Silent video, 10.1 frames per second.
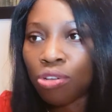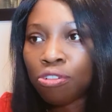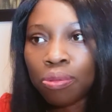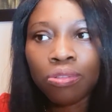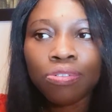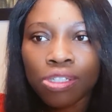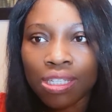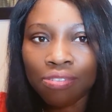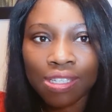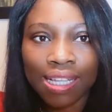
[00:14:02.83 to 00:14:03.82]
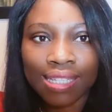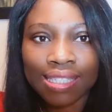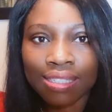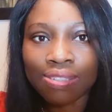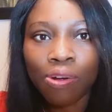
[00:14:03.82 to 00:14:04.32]
So if you've been refused a visa
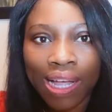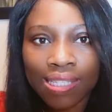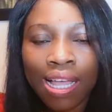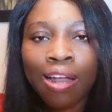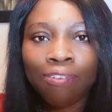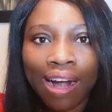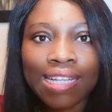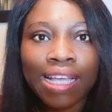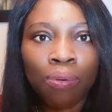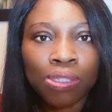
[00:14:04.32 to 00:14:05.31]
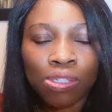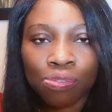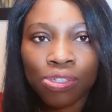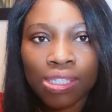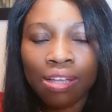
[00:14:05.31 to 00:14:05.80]
to the US, right? I was
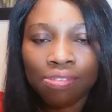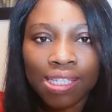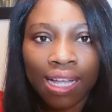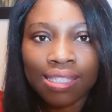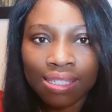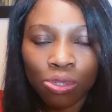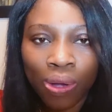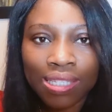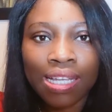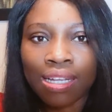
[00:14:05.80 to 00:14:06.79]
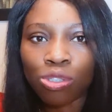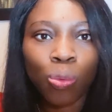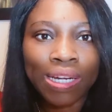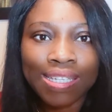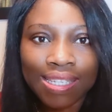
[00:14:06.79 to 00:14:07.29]
refused a visa to the US in
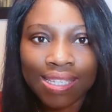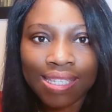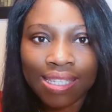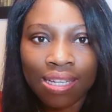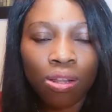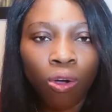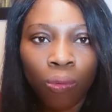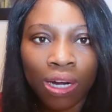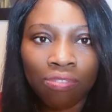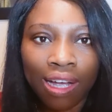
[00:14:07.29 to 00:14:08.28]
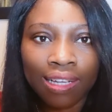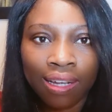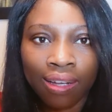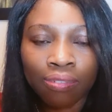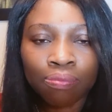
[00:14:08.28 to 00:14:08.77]
2016 or whatever
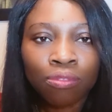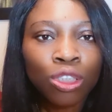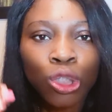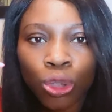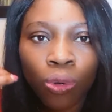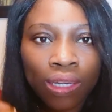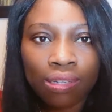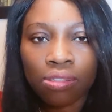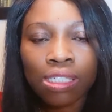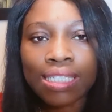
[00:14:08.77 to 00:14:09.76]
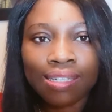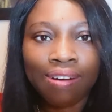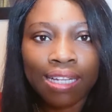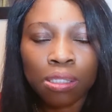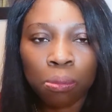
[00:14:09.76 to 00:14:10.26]
year. You don't need to
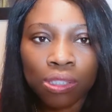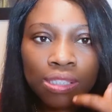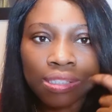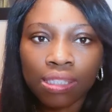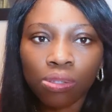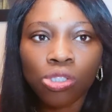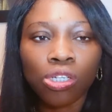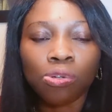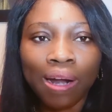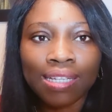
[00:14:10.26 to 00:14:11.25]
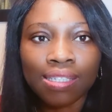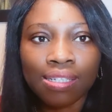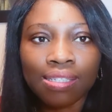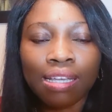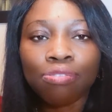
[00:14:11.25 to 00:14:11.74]
write too much details, just write
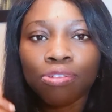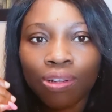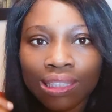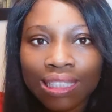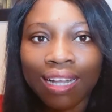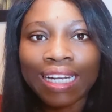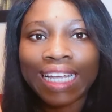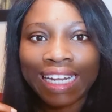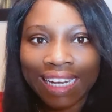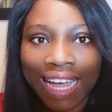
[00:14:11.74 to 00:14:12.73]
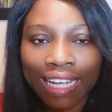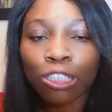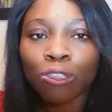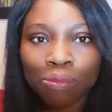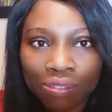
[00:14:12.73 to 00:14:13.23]
it. If you tell a lie,
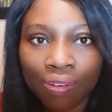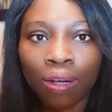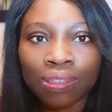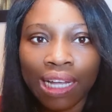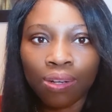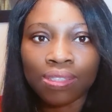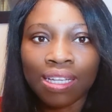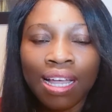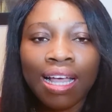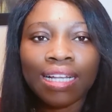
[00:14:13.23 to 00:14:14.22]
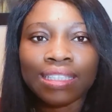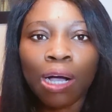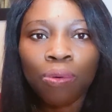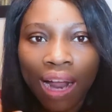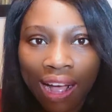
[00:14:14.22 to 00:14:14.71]
you will be found out, and
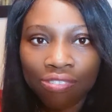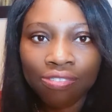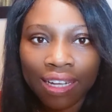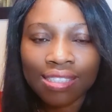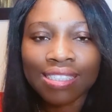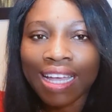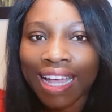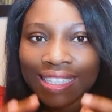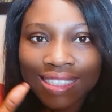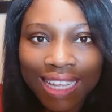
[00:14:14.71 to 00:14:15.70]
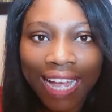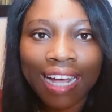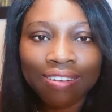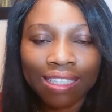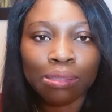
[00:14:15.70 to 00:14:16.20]
that will affect the
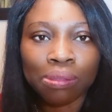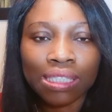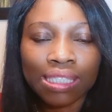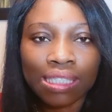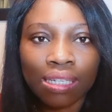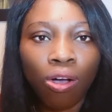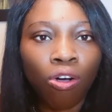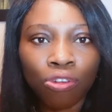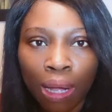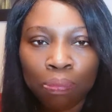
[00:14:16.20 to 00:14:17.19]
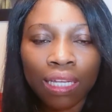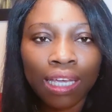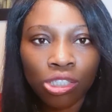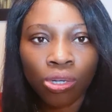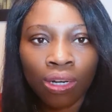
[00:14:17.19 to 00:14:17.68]
entire credibility of your
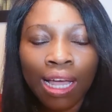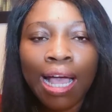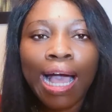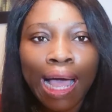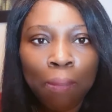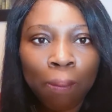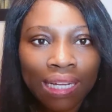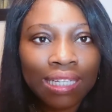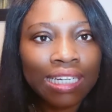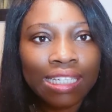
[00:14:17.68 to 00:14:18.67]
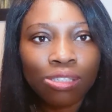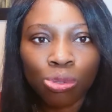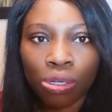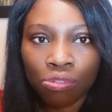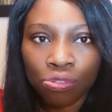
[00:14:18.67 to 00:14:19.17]
application and might lead
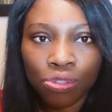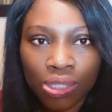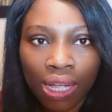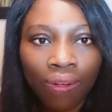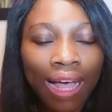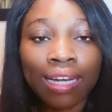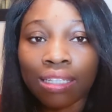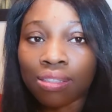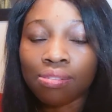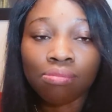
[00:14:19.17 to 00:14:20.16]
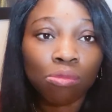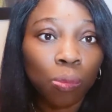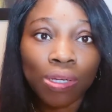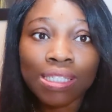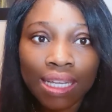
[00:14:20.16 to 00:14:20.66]
to a refusal, and in
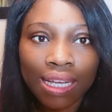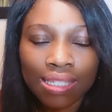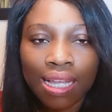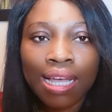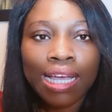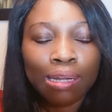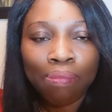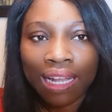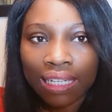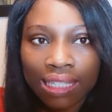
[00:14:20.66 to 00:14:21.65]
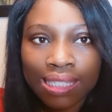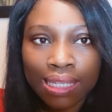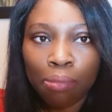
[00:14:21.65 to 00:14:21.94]
worst case, it might lead